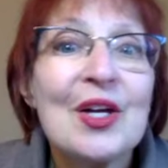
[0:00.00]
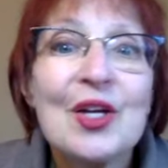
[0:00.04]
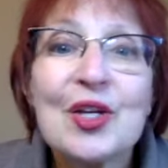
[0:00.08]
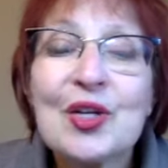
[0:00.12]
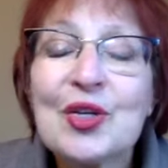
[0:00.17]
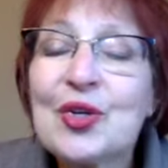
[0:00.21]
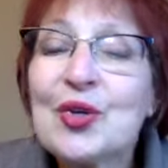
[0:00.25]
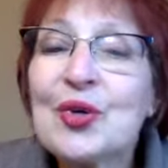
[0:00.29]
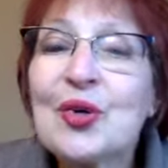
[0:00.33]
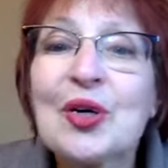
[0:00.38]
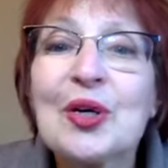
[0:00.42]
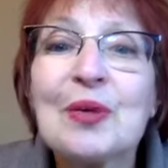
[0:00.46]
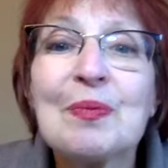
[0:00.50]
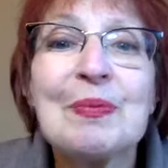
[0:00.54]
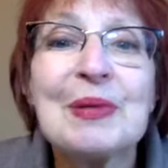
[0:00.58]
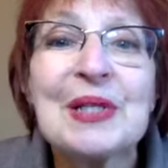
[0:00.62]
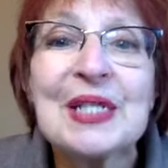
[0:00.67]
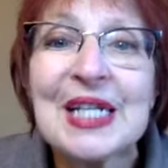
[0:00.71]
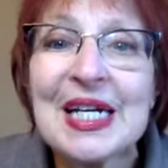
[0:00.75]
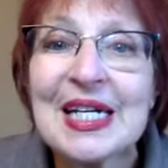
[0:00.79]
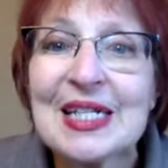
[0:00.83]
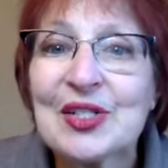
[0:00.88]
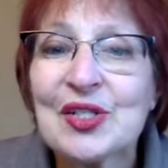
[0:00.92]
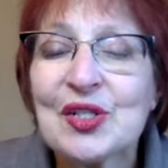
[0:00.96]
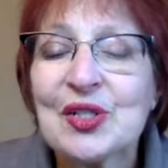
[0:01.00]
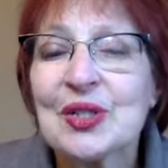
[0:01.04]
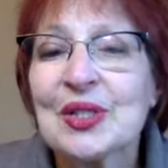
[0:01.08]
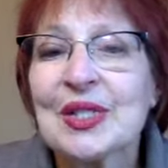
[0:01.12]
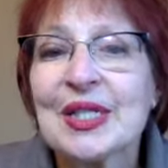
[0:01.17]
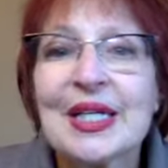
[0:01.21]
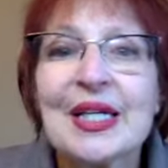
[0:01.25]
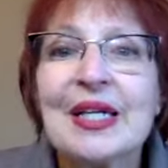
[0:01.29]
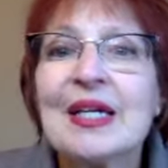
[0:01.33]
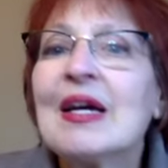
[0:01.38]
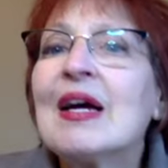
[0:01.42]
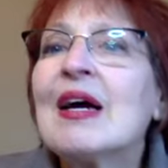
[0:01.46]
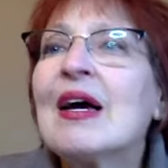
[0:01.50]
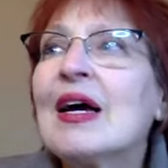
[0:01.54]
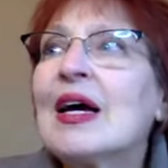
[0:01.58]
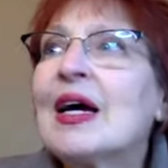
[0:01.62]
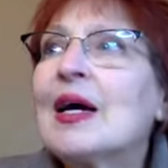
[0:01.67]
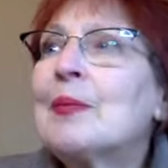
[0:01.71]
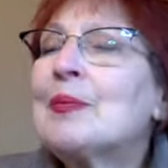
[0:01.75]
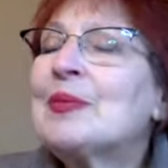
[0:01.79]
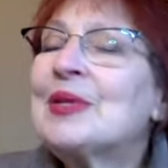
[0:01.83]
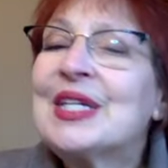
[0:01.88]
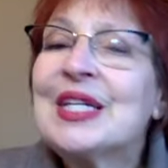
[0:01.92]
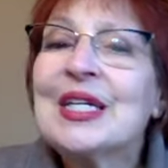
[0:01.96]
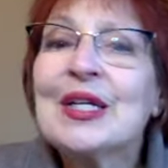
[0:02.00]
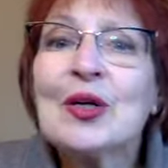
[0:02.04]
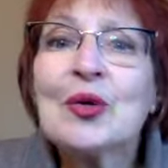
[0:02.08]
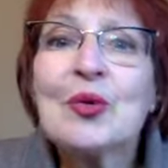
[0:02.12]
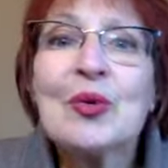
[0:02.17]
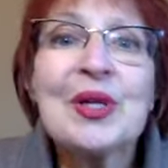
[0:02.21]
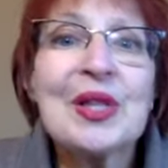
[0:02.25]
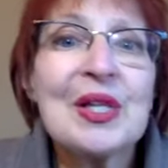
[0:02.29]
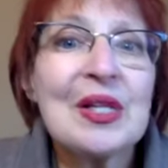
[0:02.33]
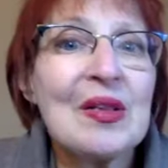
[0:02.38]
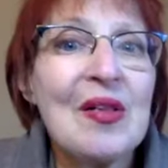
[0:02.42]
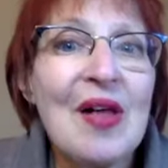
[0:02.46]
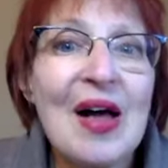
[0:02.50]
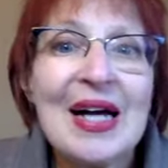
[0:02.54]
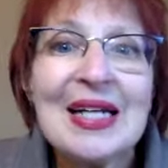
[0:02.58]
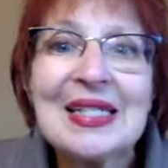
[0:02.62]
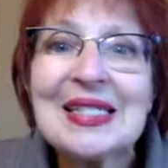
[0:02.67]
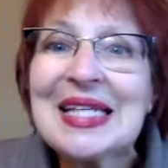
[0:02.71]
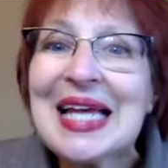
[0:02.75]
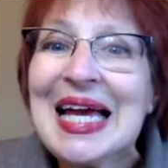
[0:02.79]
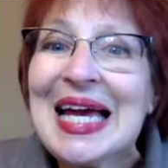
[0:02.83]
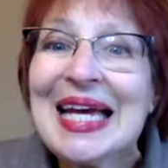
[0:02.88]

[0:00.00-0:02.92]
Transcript: you could potentially deal with clients